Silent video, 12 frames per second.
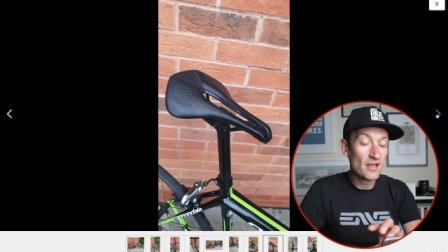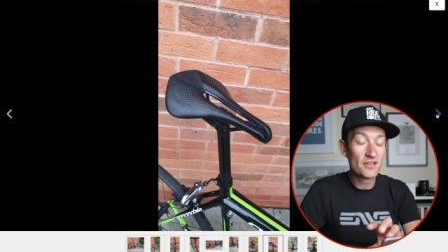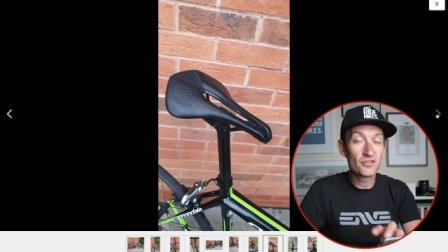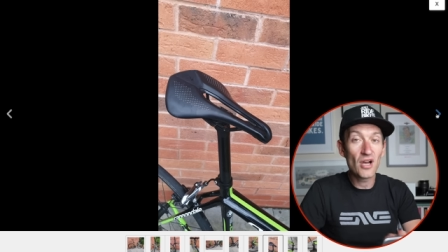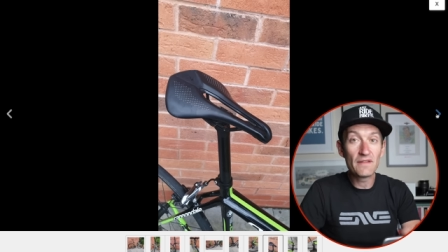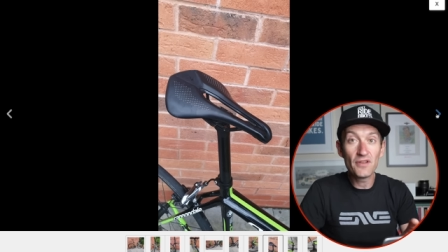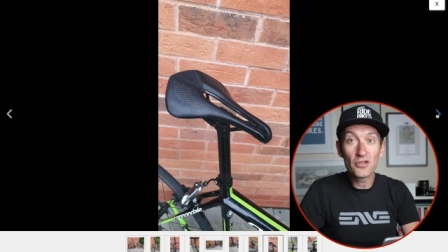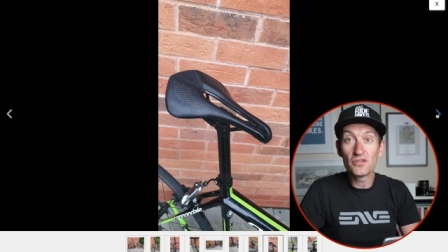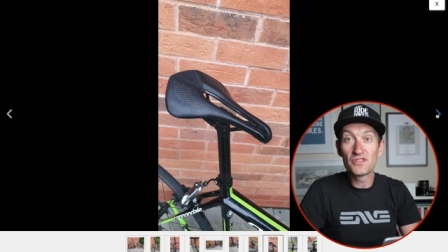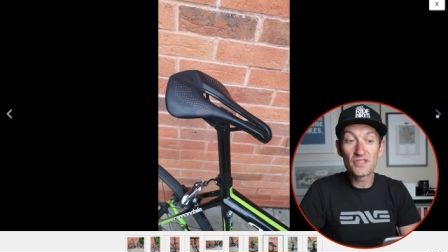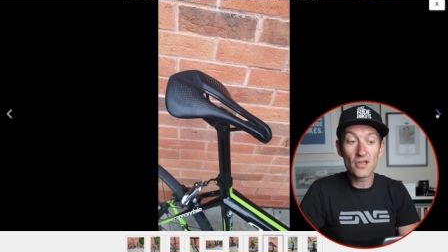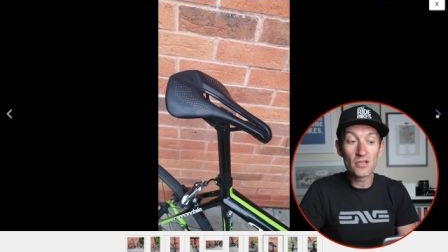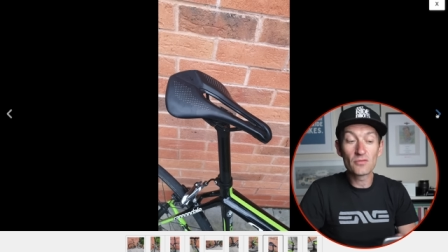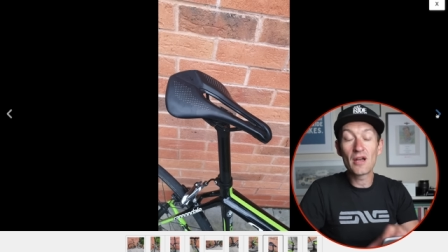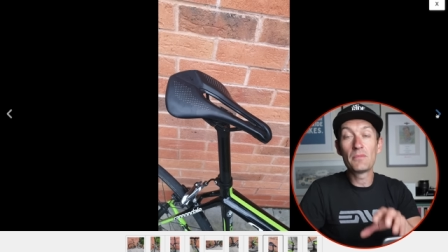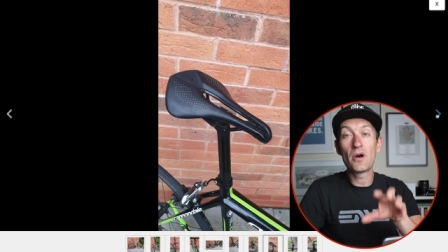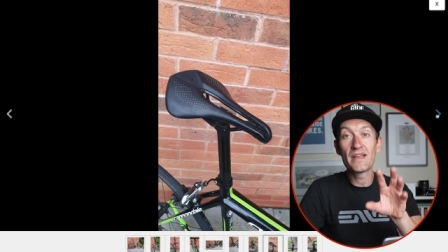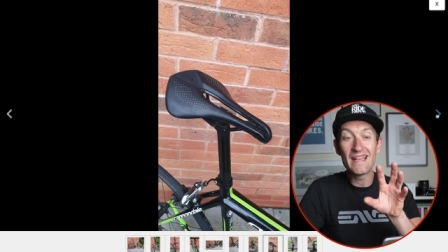So I have no concerns
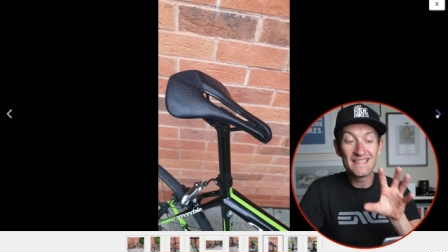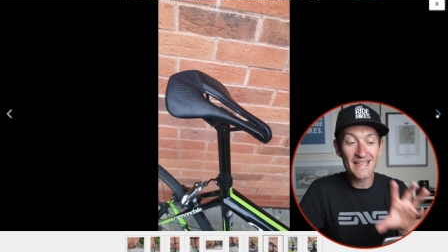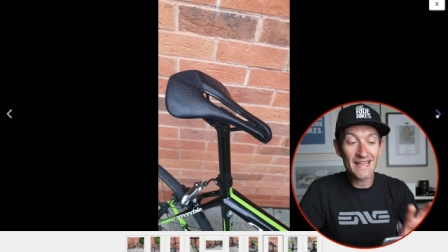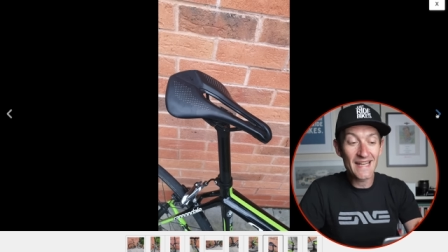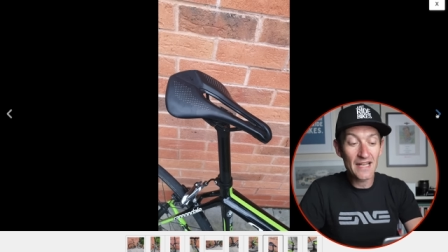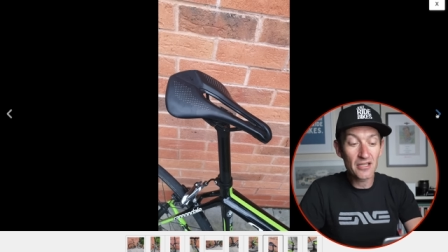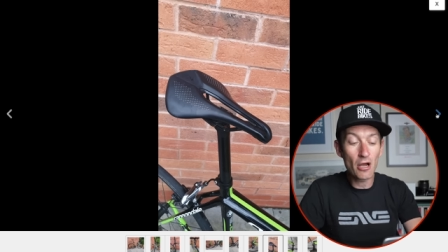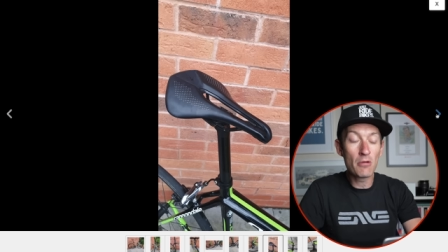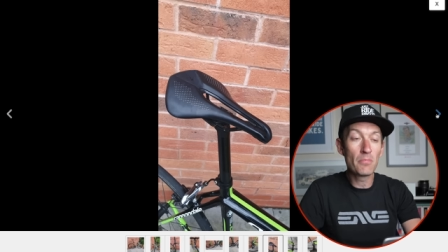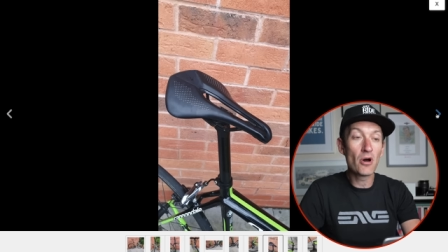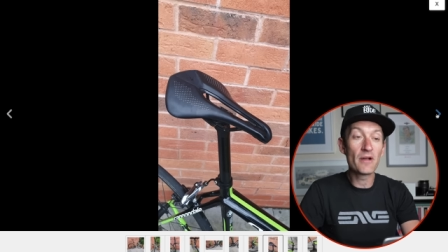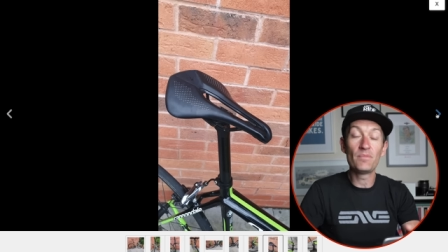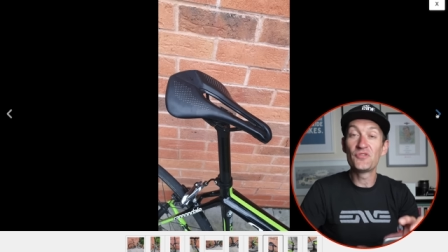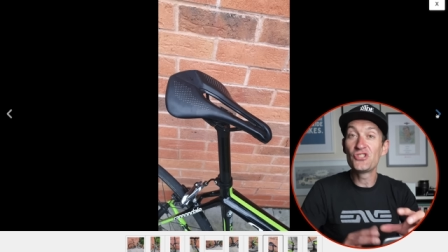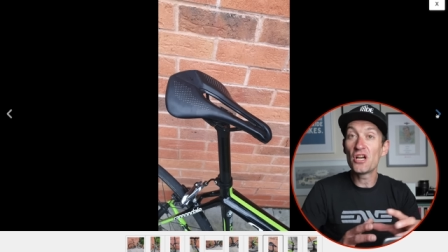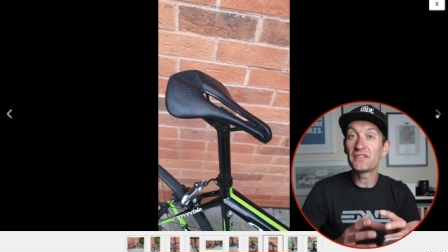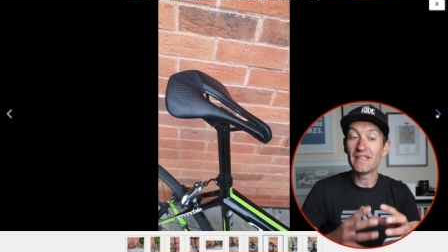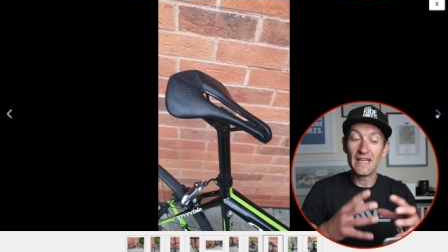around buying a second hand carbon bike.
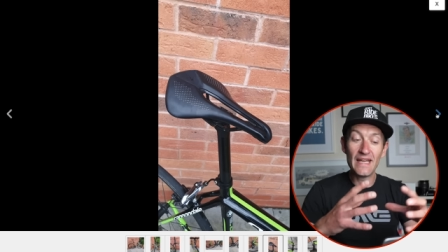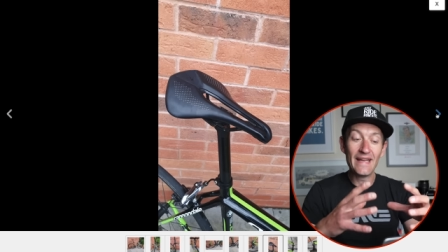Just